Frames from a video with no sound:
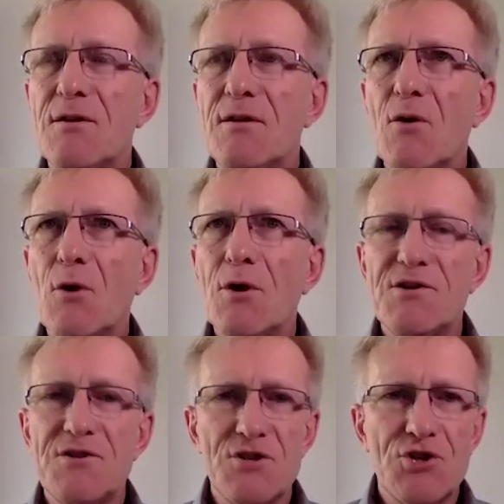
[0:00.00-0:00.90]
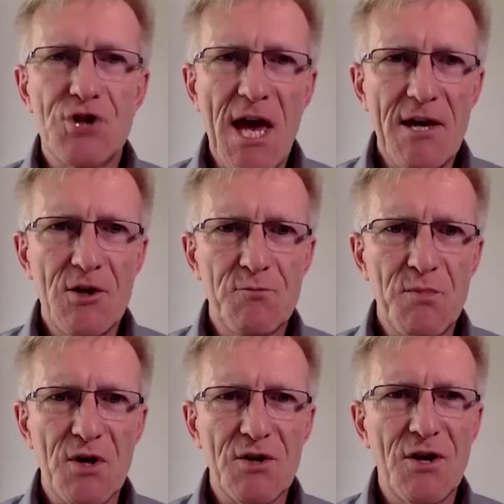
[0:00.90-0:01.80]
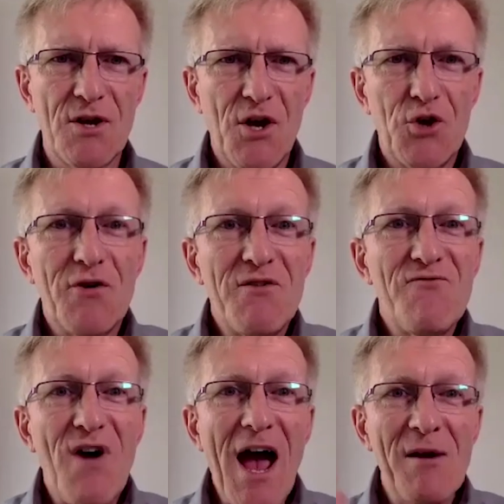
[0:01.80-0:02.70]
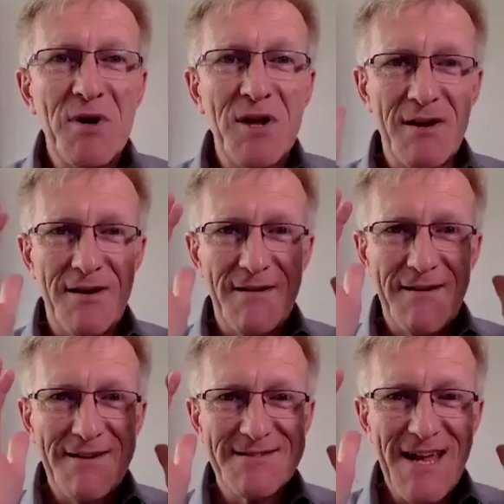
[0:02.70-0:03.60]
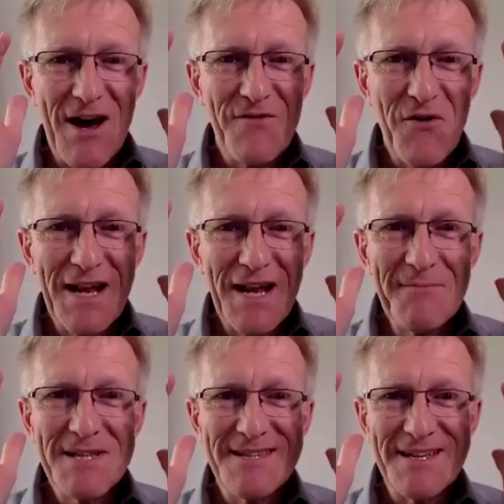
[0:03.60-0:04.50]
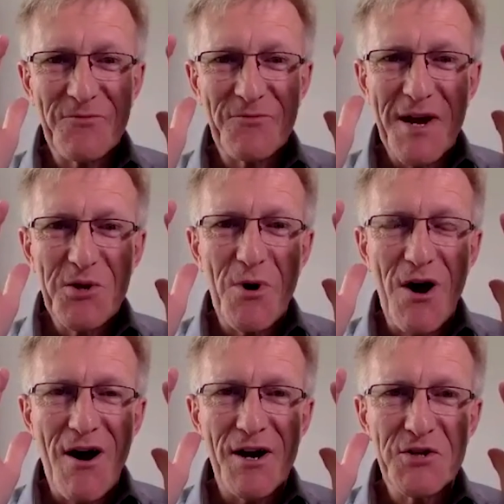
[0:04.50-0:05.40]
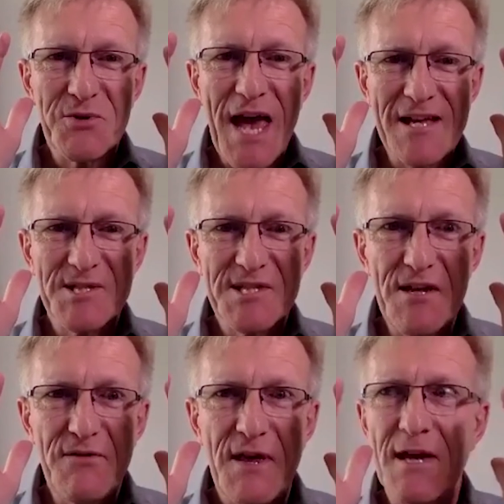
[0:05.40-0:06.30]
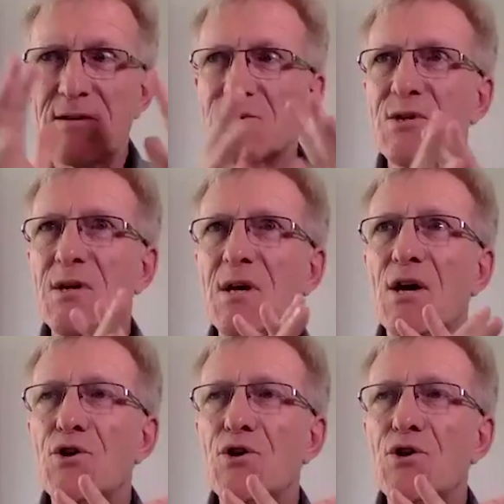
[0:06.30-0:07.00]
not only does it change, but your environment is now very limited where you are. You can't see things.